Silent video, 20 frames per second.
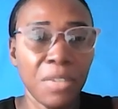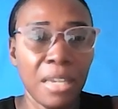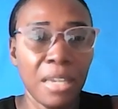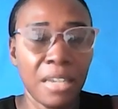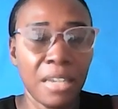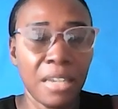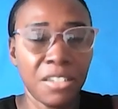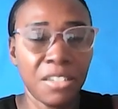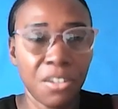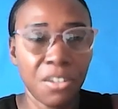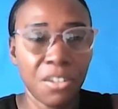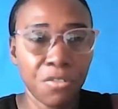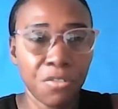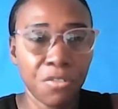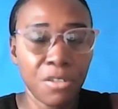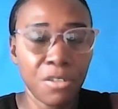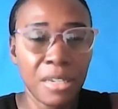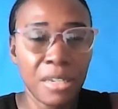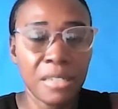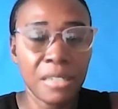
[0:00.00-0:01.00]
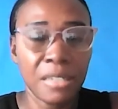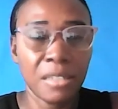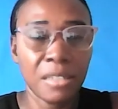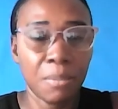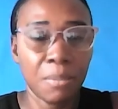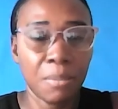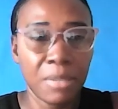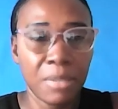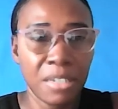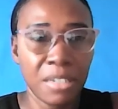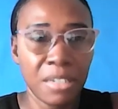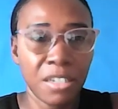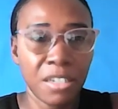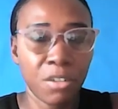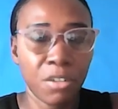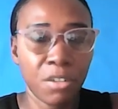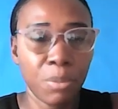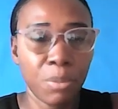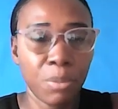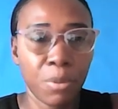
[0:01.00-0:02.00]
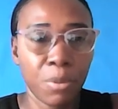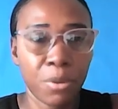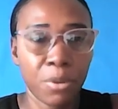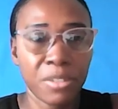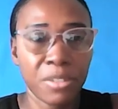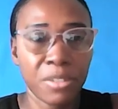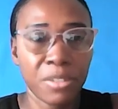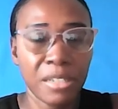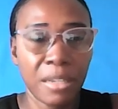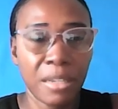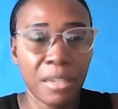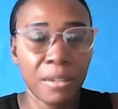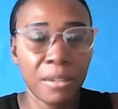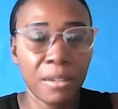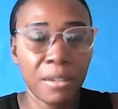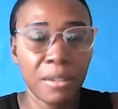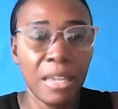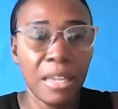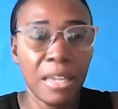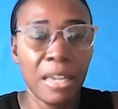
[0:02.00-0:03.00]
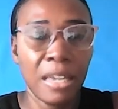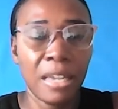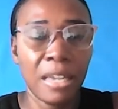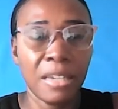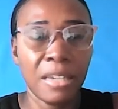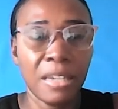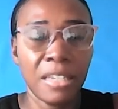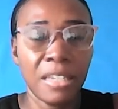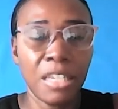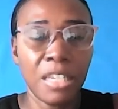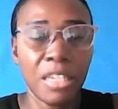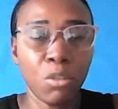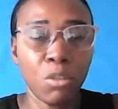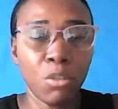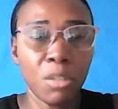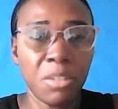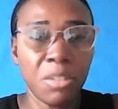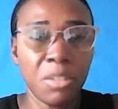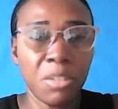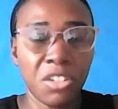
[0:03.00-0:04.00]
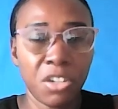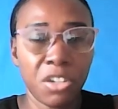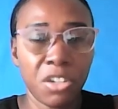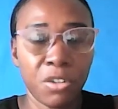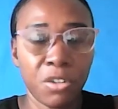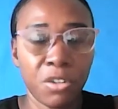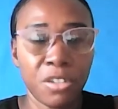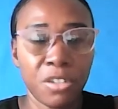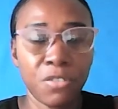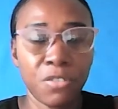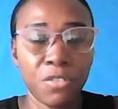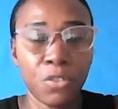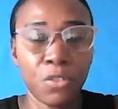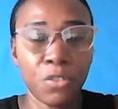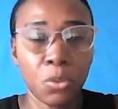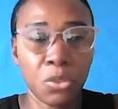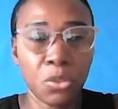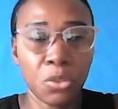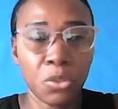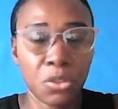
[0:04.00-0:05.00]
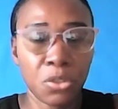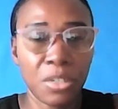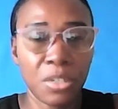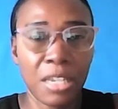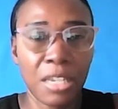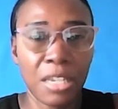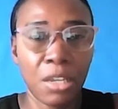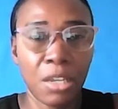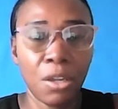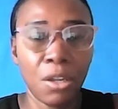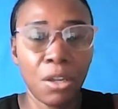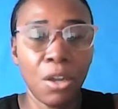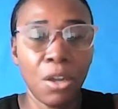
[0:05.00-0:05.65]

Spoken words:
And Jeffrey is a military personnel, and he will be sharing his views today